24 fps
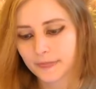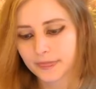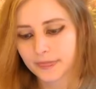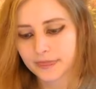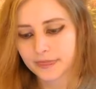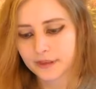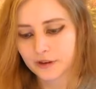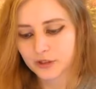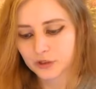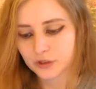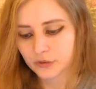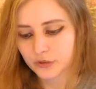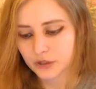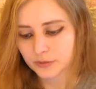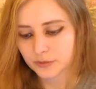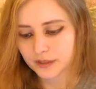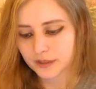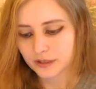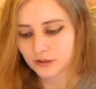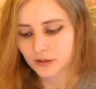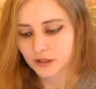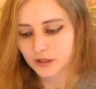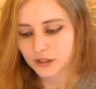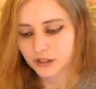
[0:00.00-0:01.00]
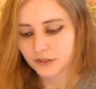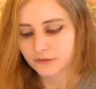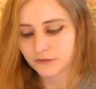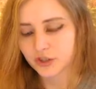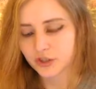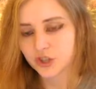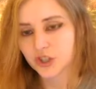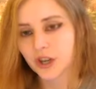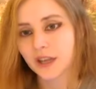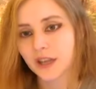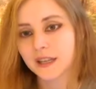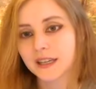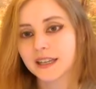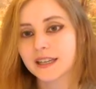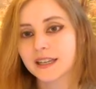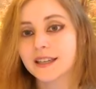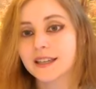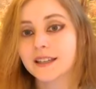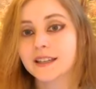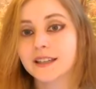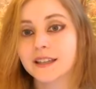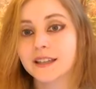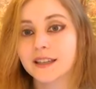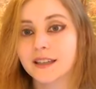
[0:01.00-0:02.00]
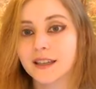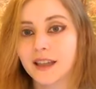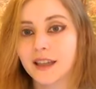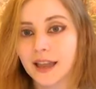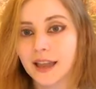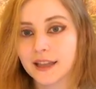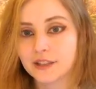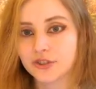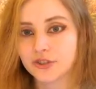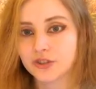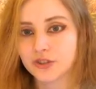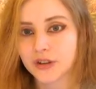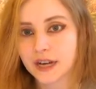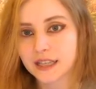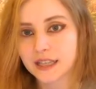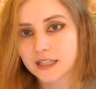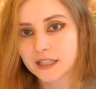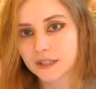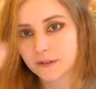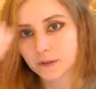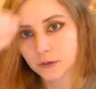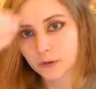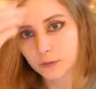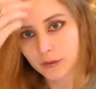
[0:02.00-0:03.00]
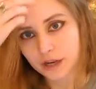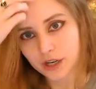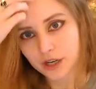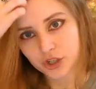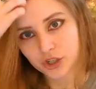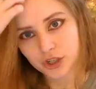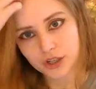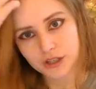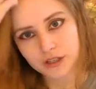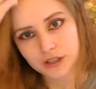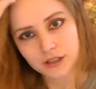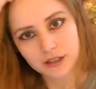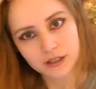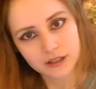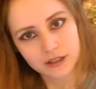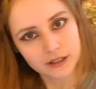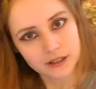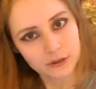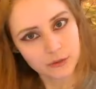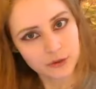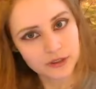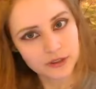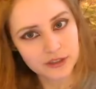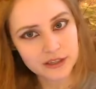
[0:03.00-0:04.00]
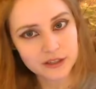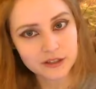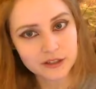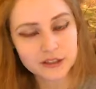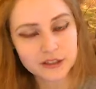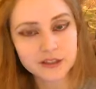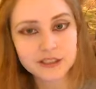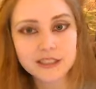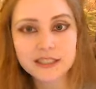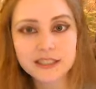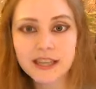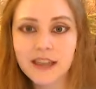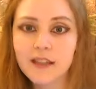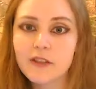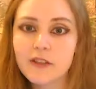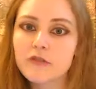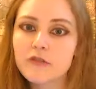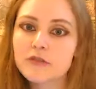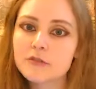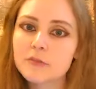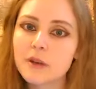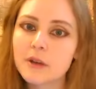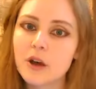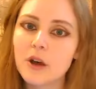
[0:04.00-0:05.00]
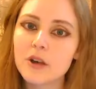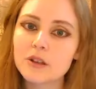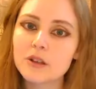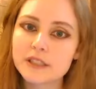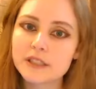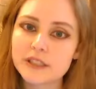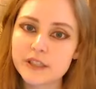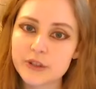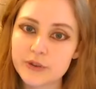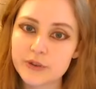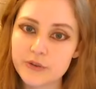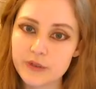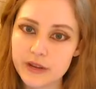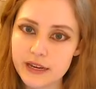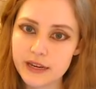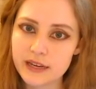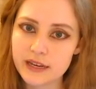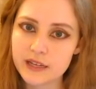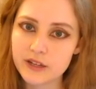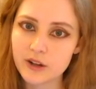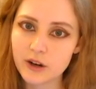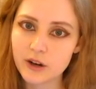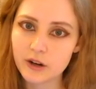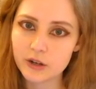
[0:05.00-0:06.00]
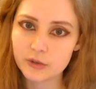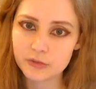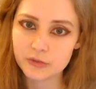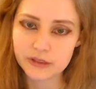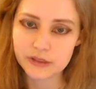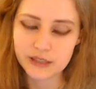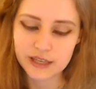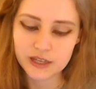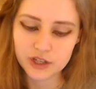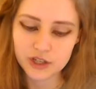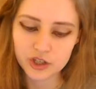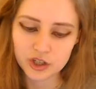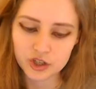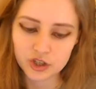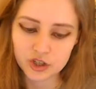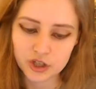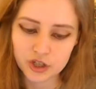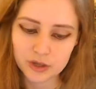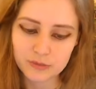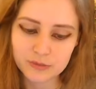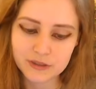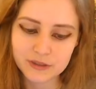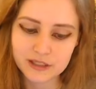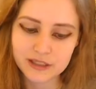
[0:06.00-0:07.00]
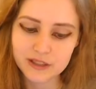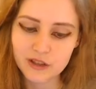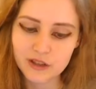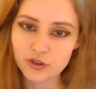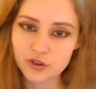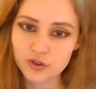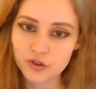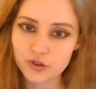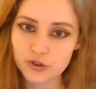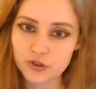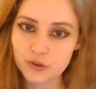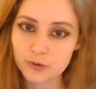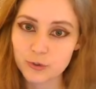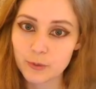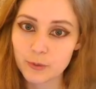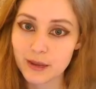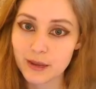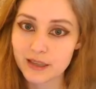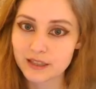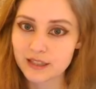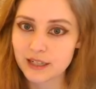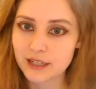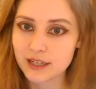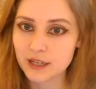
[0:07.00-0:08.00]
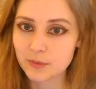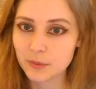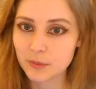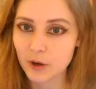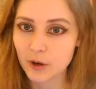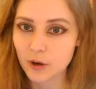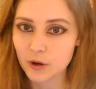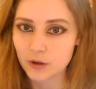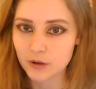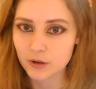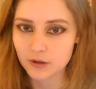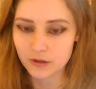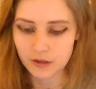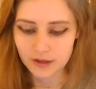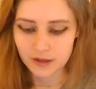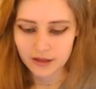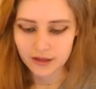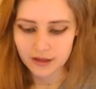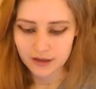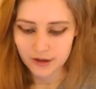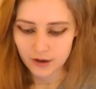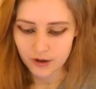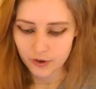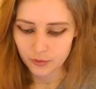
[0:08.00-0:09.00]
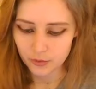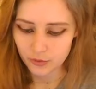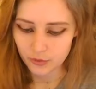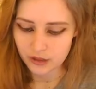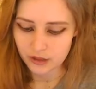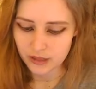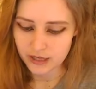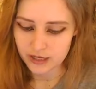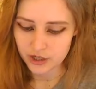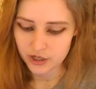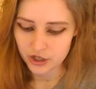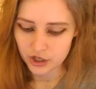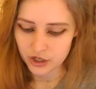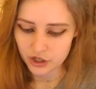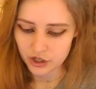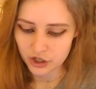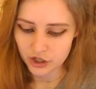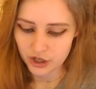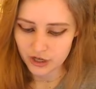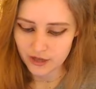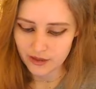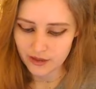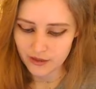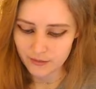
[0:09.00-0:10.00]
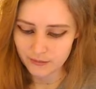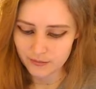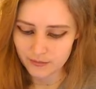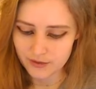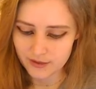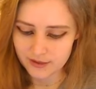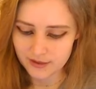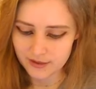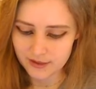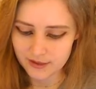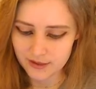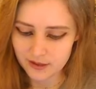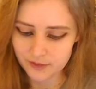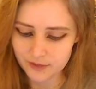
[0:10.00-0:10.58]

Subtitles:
there's going to be a lot of shedding and transformation within ourselves, but also in our relationships, not just romantic, but all relationships.